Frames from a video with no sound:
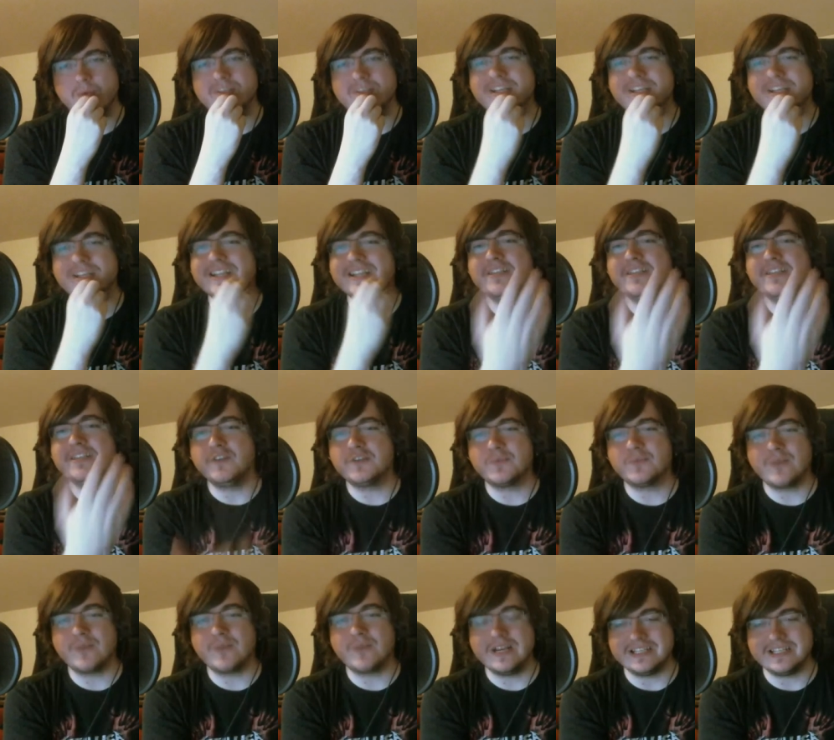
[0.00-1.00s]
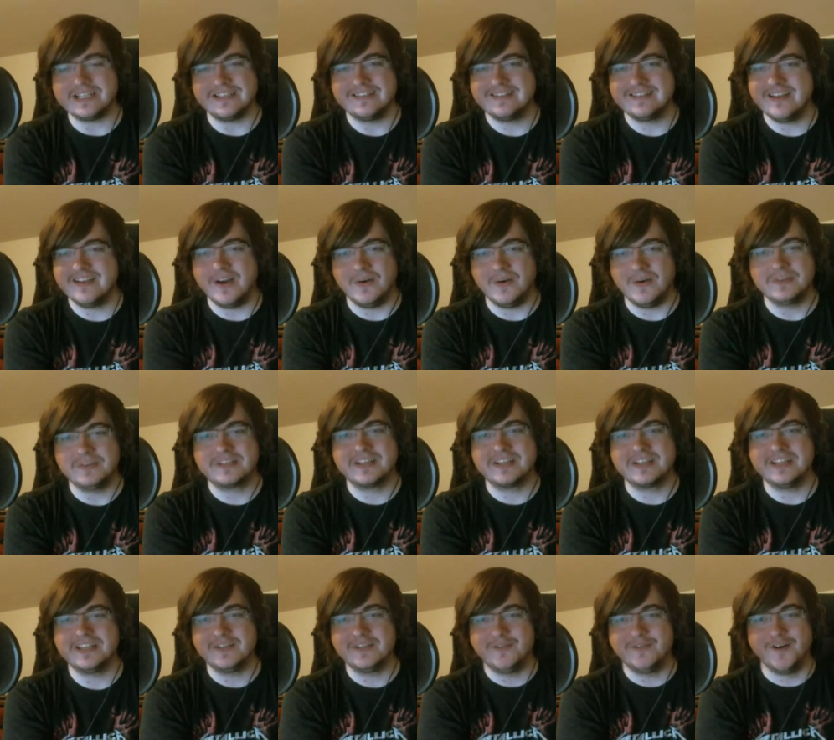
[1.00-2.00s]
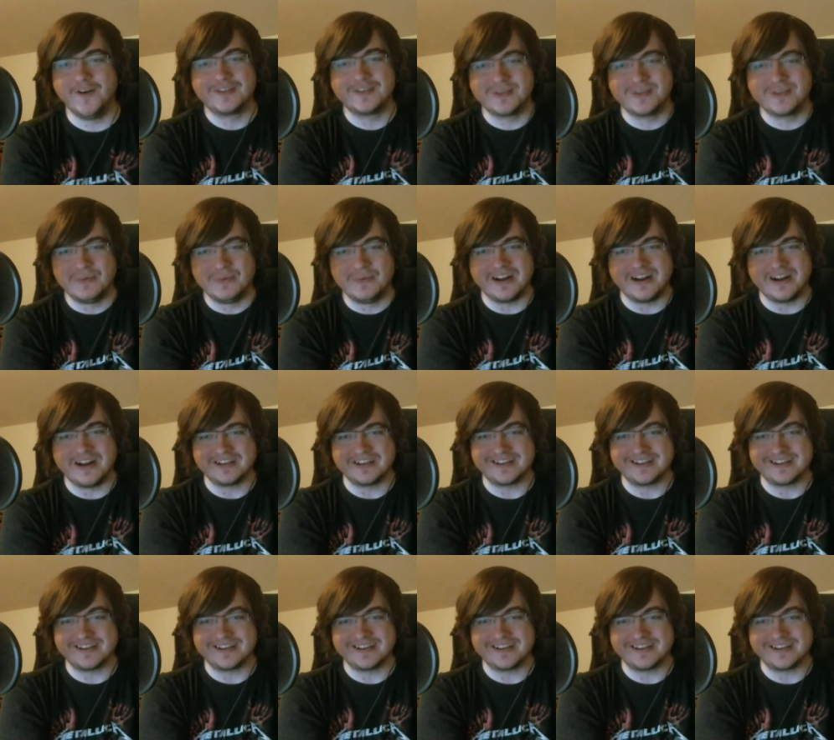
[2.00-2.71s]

not going to default to Reggie's. No, it's going to default to one on your